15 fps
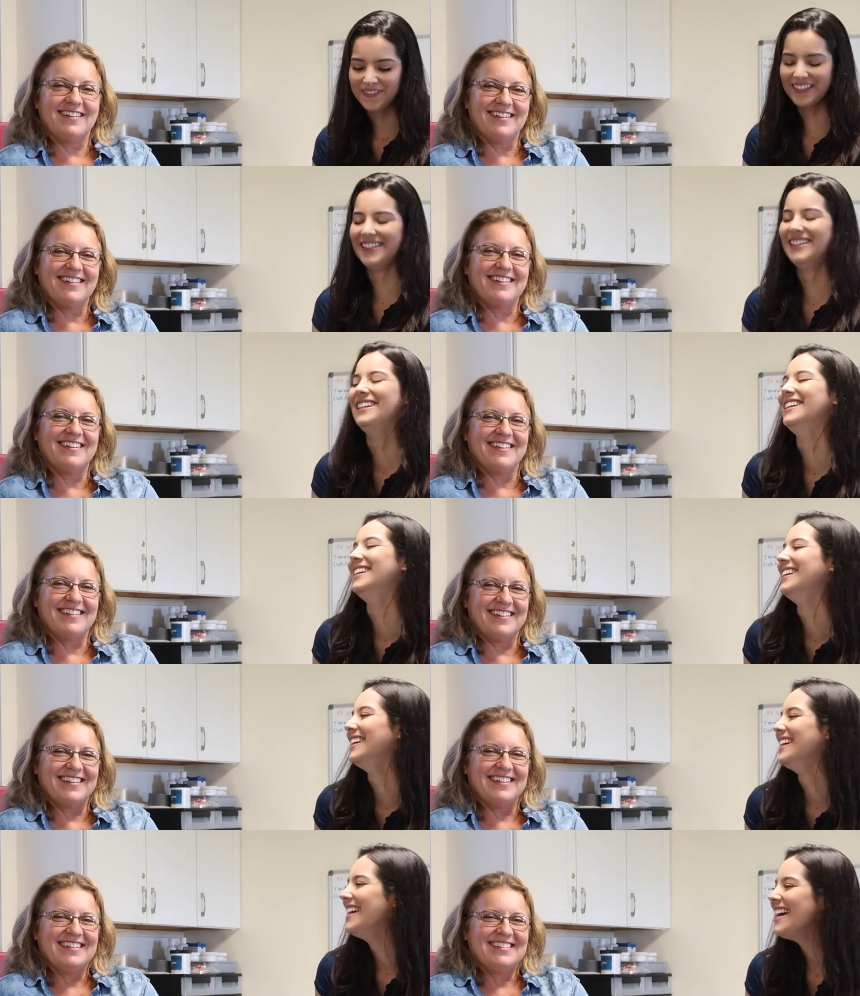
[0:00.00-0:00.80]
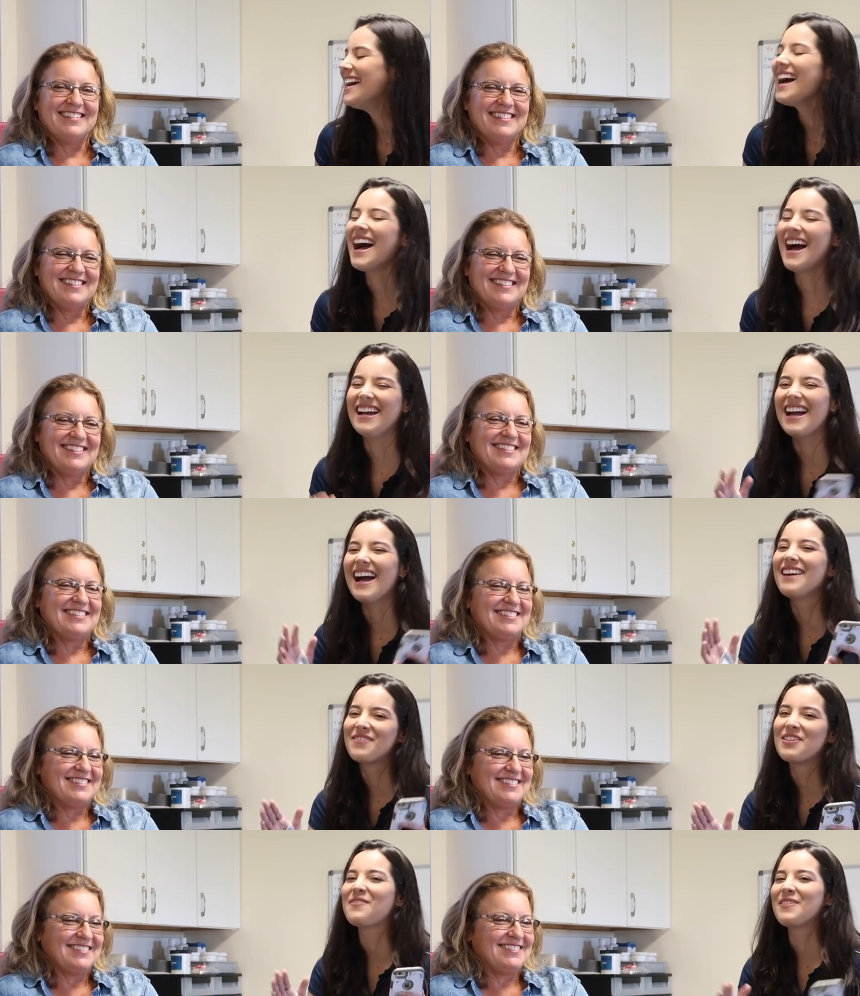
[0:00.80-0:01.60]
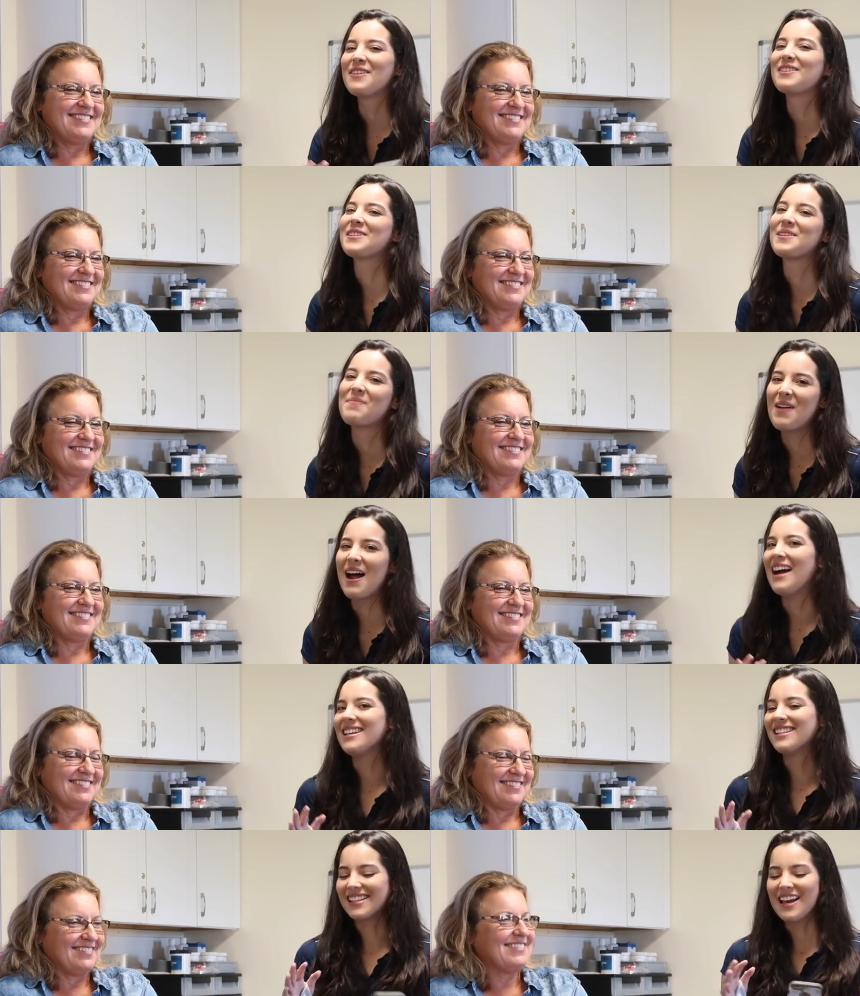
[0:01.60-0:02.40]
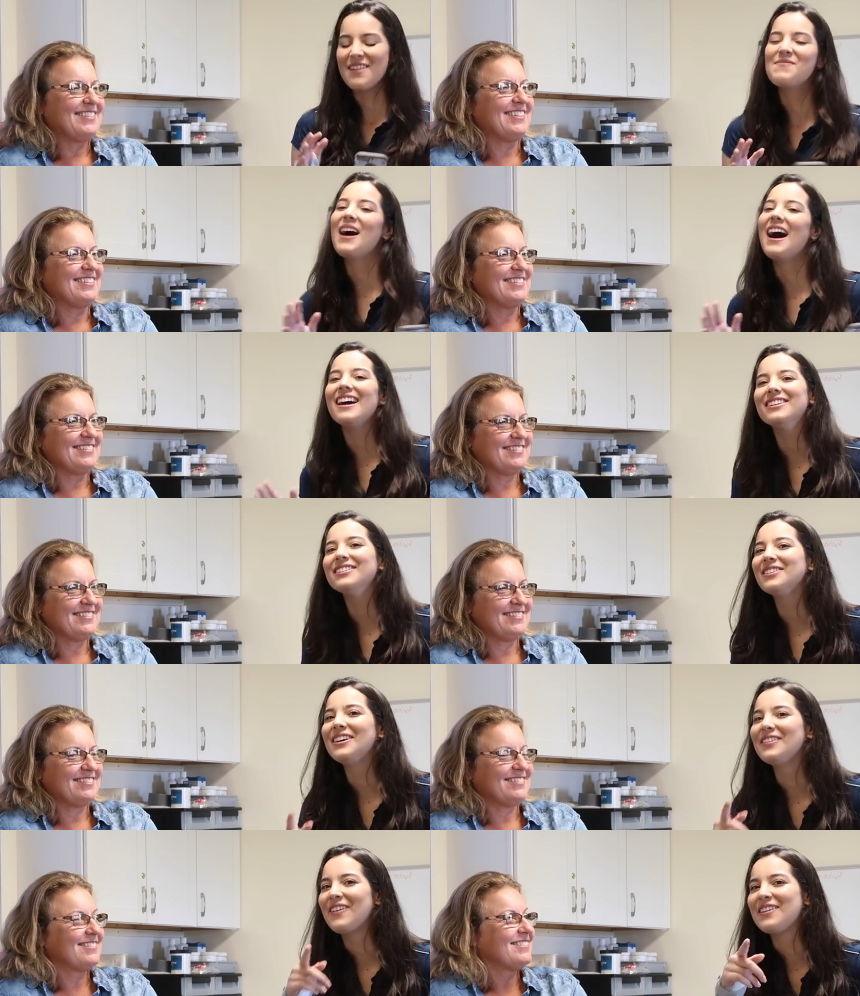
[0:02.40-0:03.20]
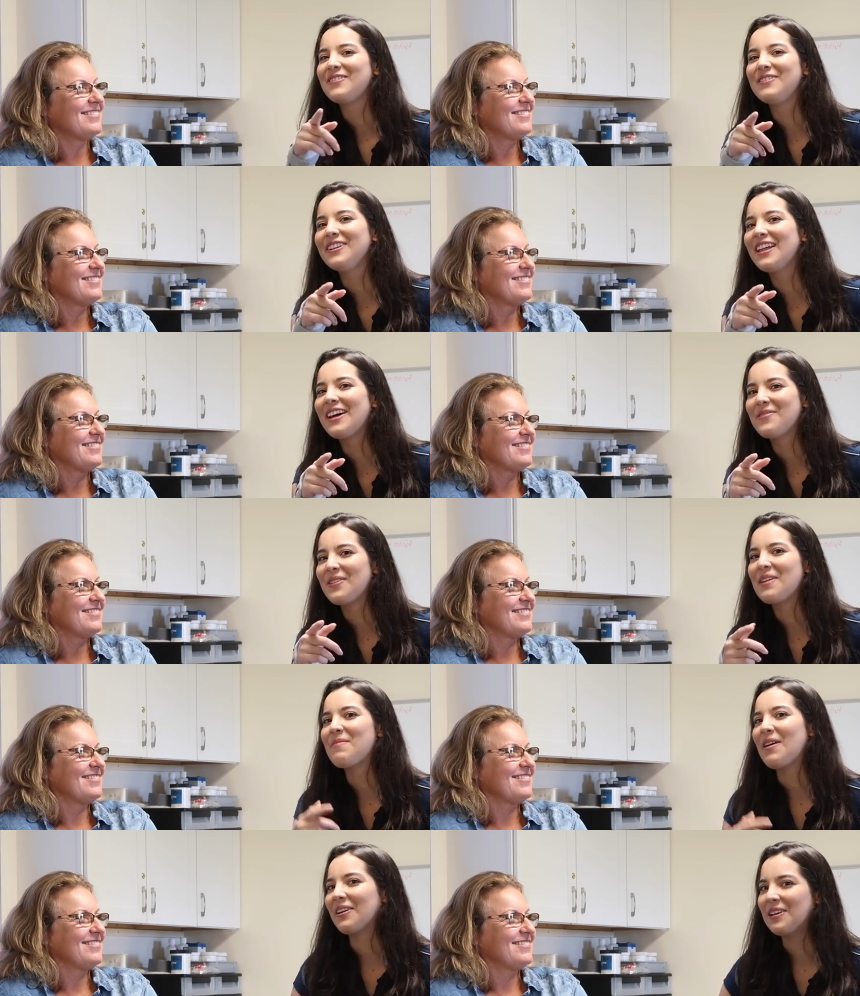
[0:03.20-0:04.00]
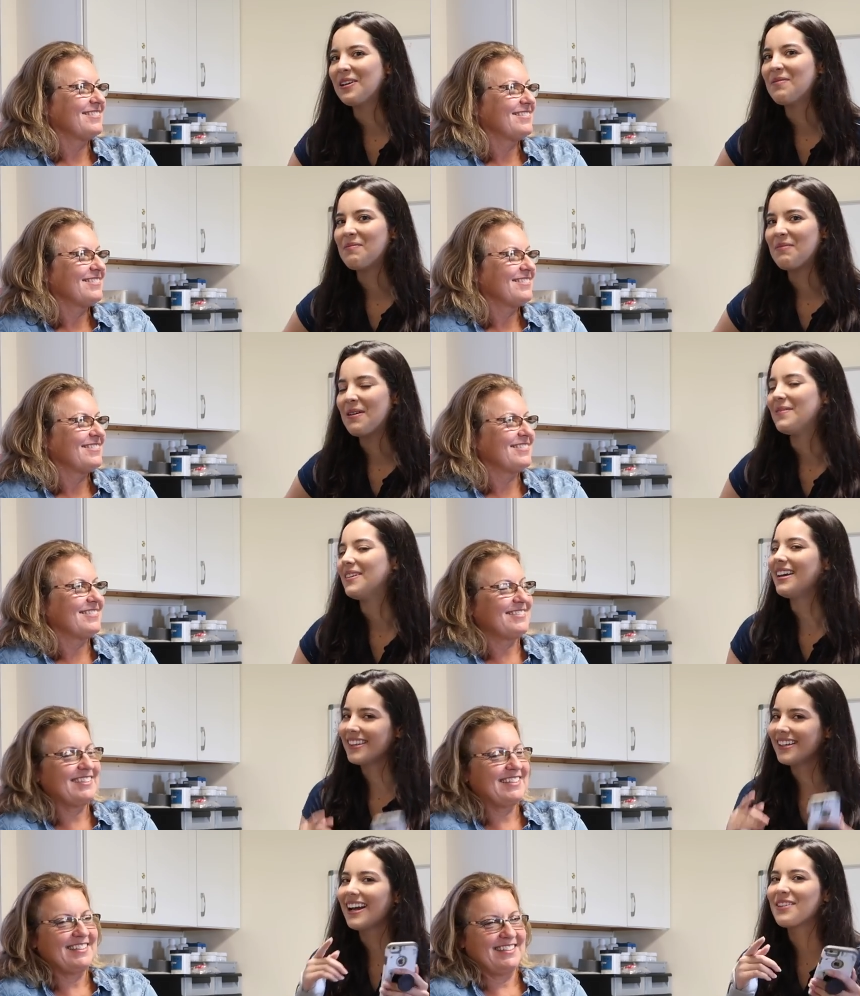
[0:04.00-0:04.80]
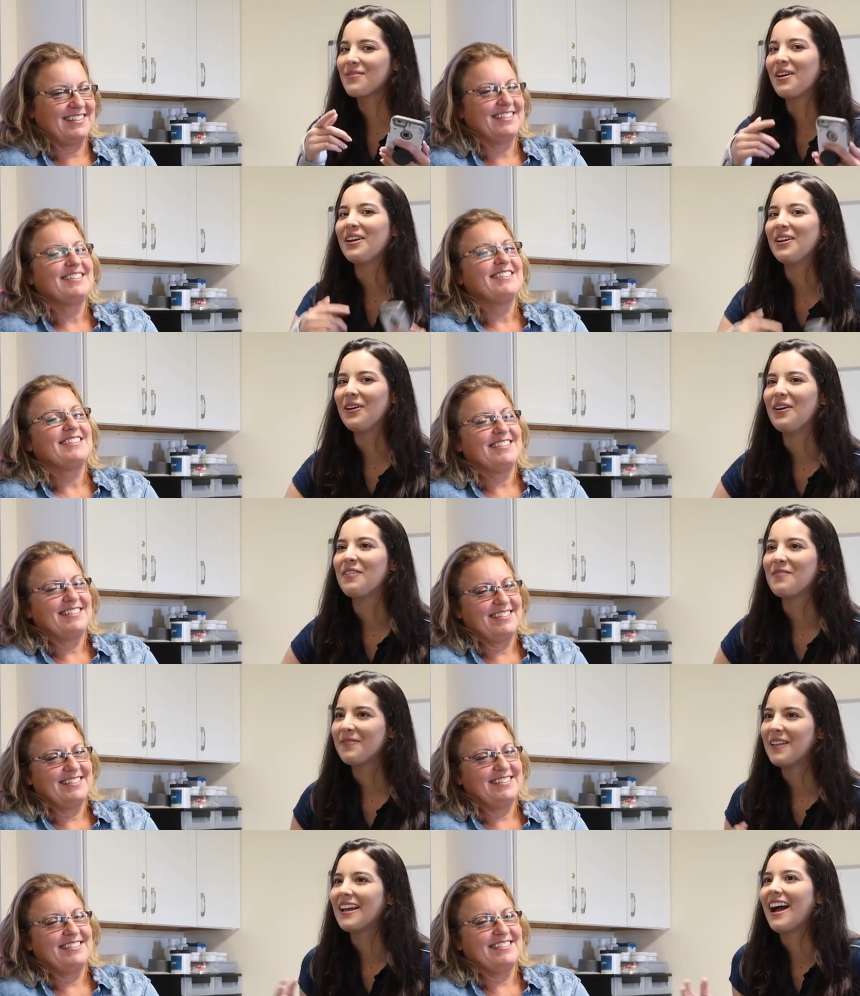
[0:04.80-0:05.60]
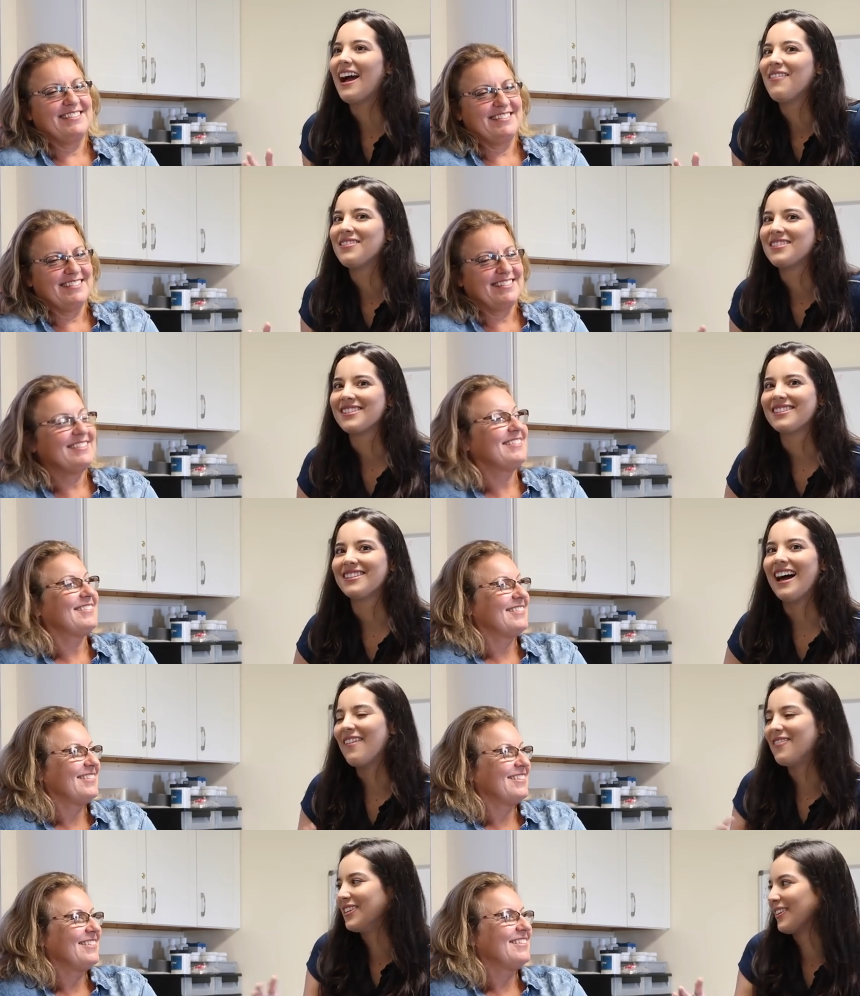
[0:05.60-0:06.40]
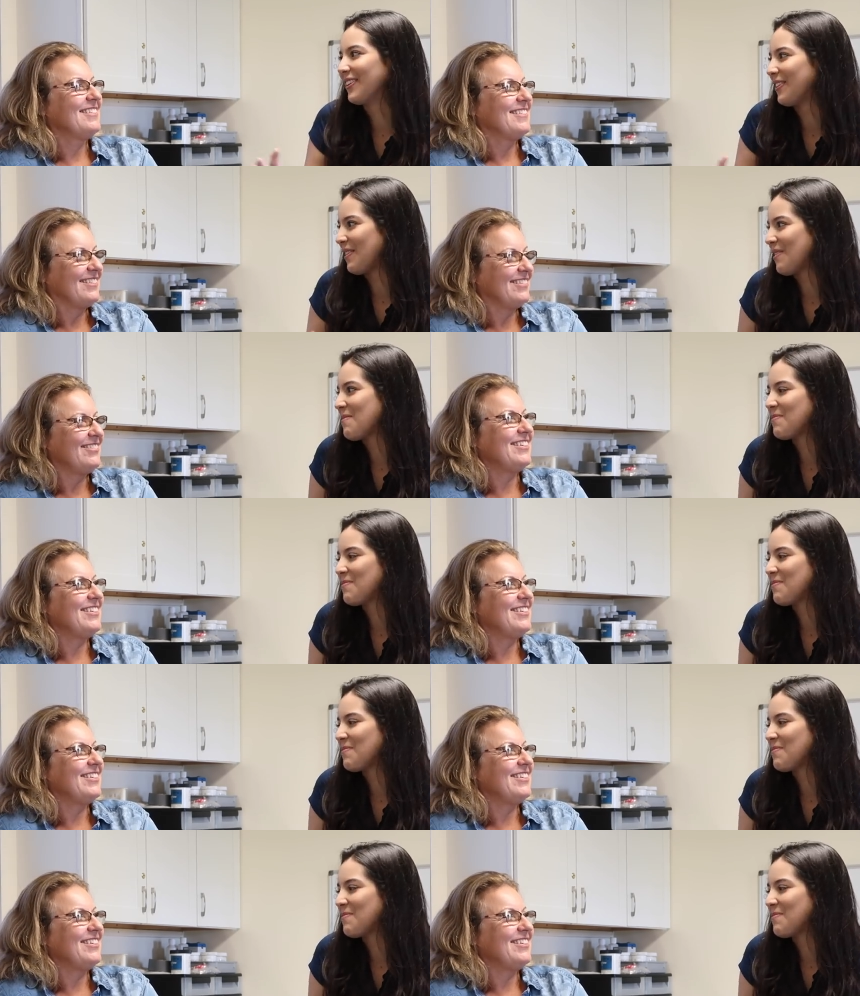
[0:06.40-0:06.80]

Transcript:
Speaker 1: I, I prefer surprise, but I don't know if I'd feel that way about human baby. I think I'd want to know if like I was having a girl.